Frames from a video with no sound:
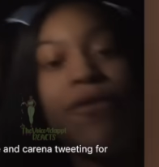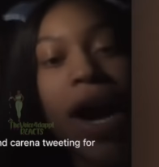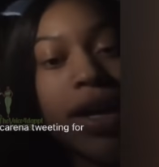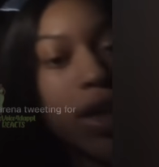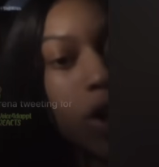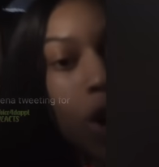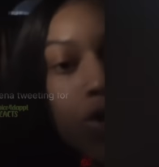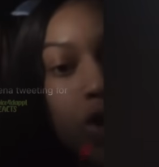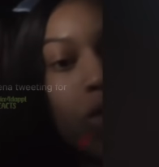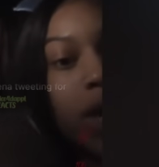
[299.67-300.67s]
that
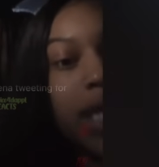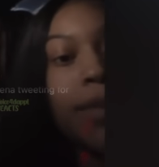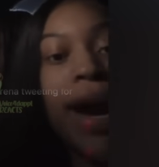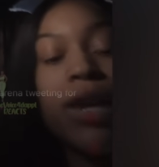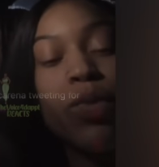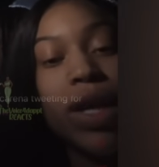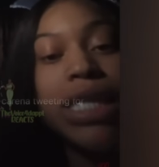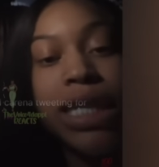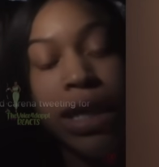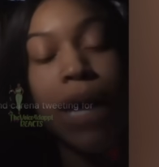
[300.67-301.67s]
nobody
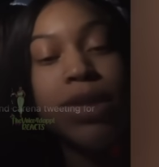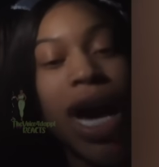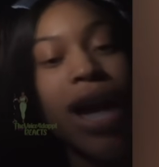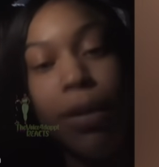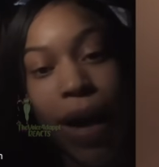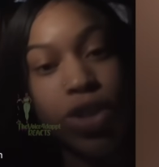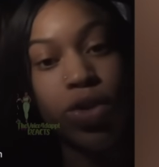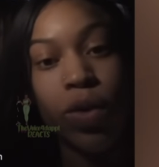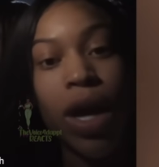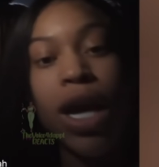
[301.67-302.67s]
really sitting up talking
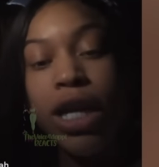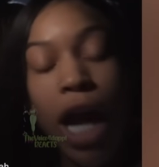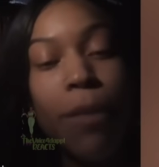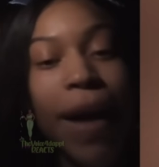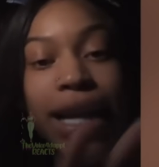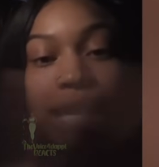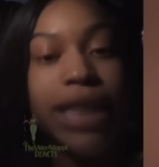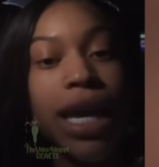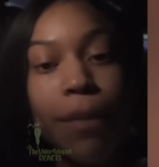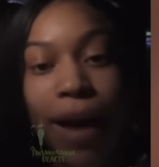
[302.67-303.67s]
about you. Nobody
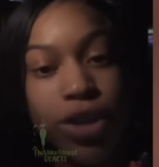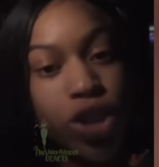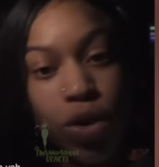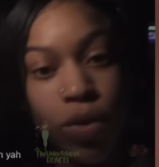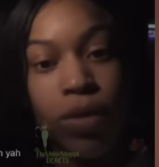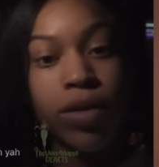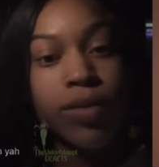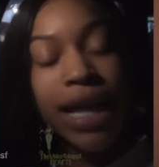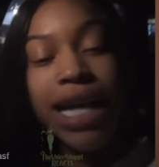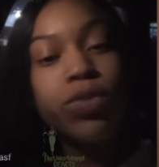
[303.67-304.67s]
thinking about you.
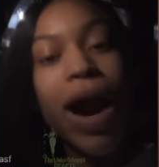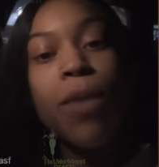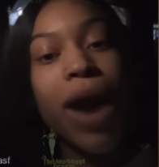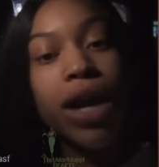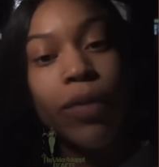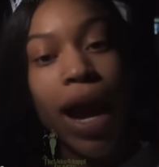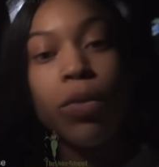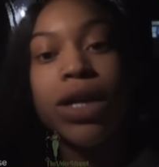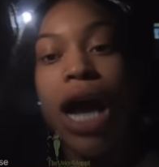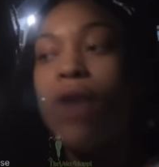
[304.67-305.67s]
That's why I walk
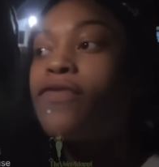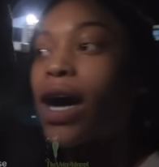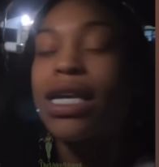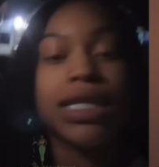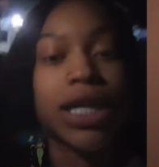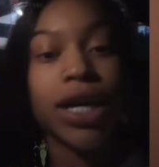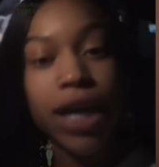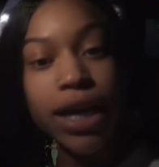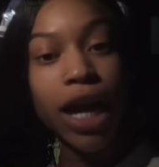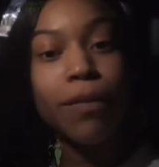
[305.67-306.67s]
around with no
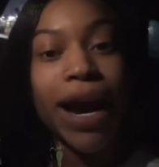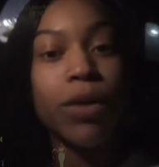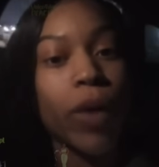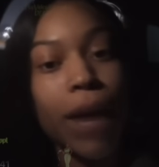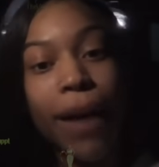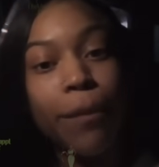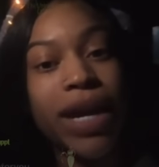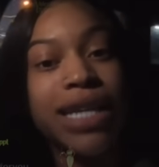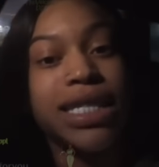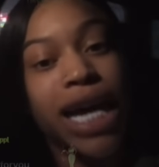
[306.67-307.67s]
security. Ain't nobody worried about
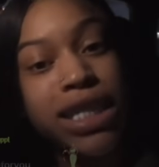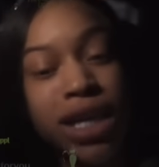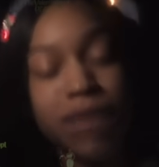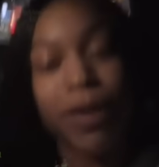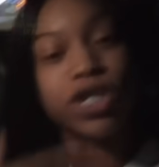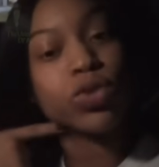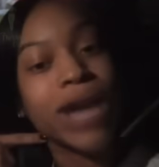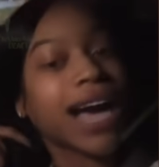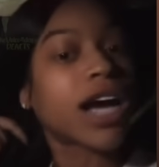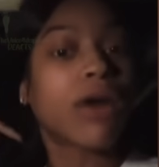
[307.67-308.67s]
being touched, because you
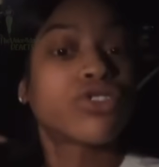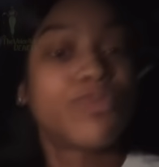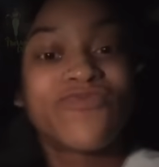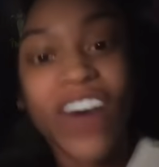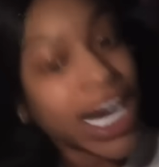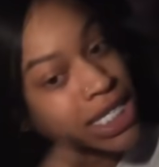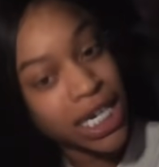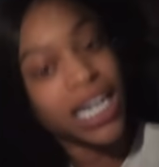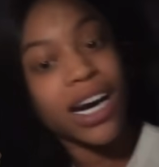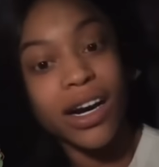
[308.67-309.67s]
not gonna fuck
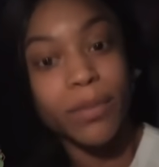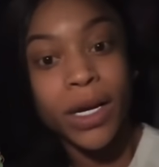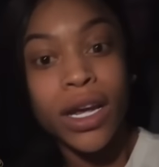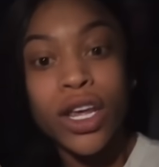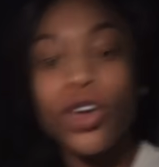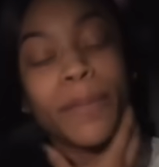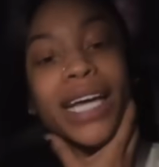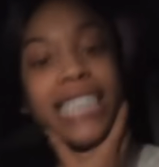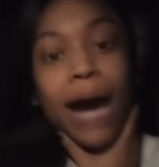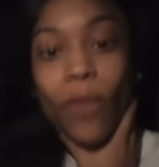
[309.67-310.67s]
shit up.
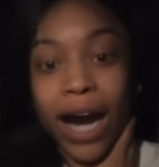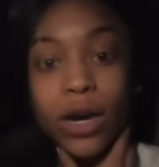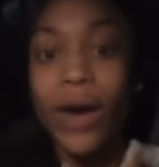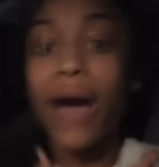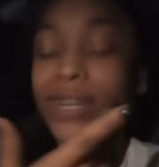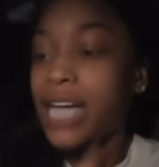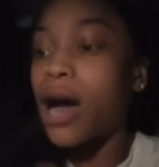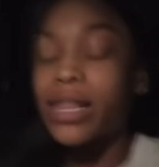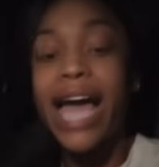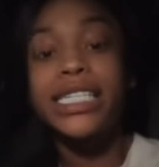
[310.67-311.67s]
I'm walking around with
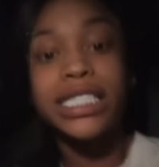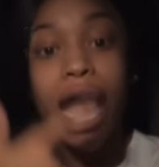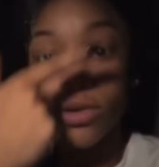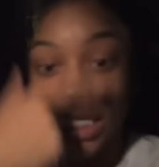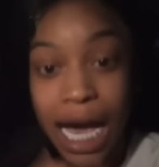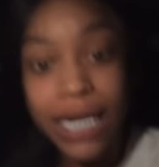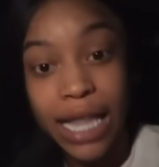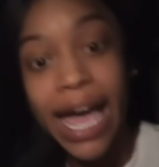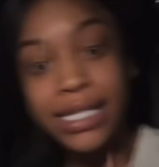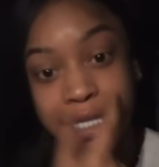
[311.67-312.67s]
no lashes on,
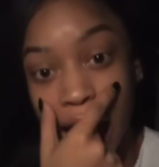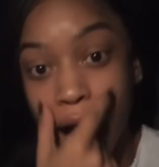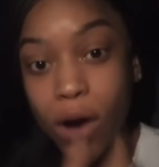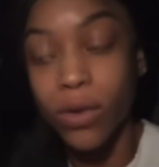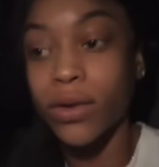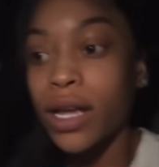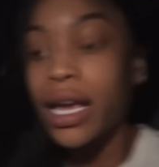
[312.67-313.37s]
sunglasses on.